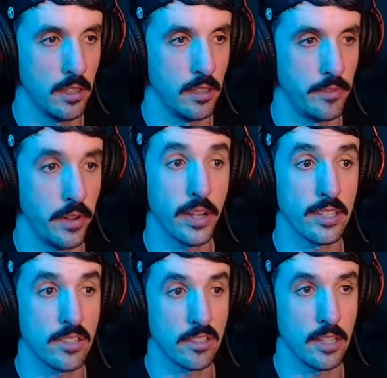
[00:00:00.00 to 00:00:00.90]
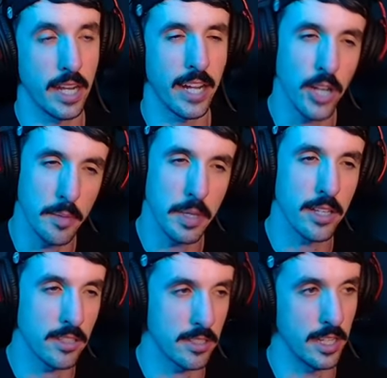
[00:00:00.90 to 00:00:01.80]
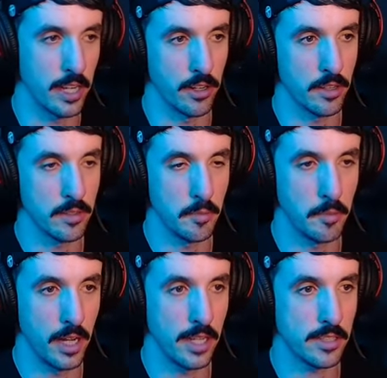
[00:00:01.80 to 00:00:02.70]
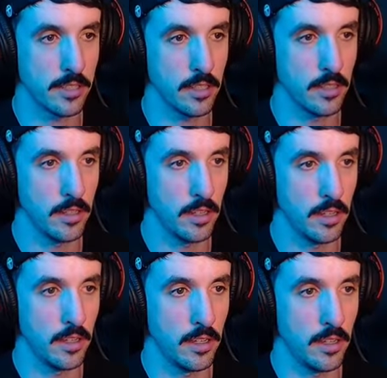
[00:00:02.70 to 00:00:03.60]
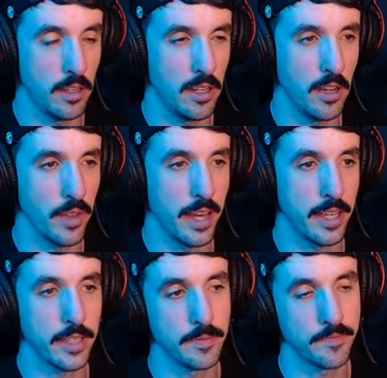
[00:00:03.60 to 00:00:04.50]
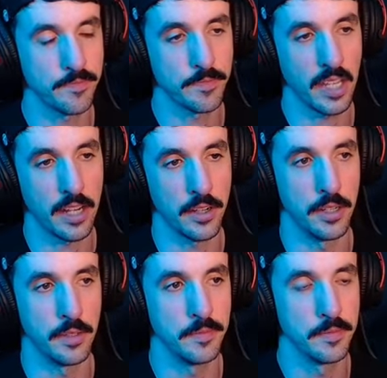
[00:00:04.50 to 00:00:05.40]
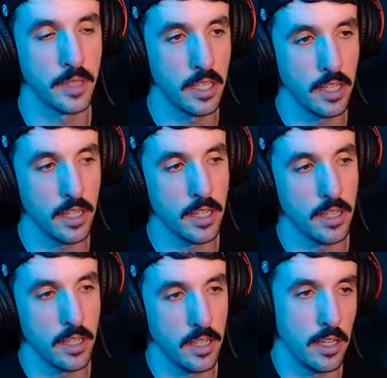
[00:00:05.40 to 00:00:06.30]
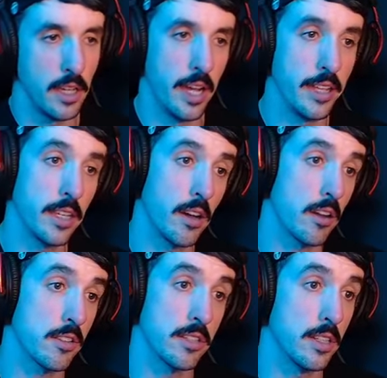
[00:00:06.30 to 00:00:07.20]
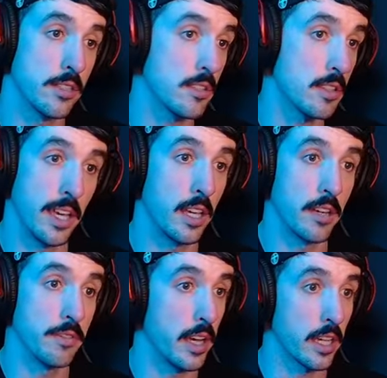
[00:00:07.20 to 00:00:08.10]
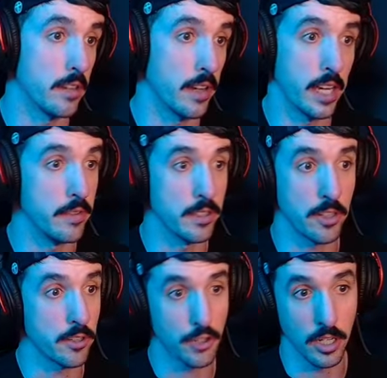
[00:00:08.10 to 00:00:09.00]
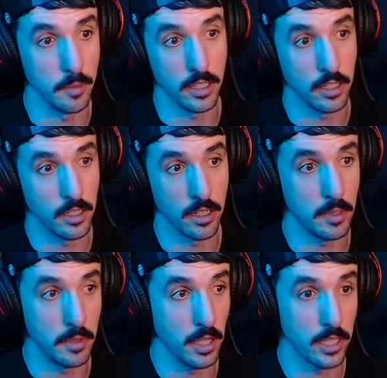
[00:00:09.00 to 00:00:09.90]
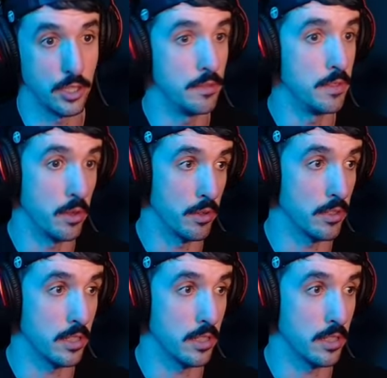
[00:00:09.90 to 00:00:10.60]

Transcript: very consistent and I try to be consistent here, but you know like I don't know. And then honestly, there's the thing of like, if I even start streaming, you know, there'd be like two viewers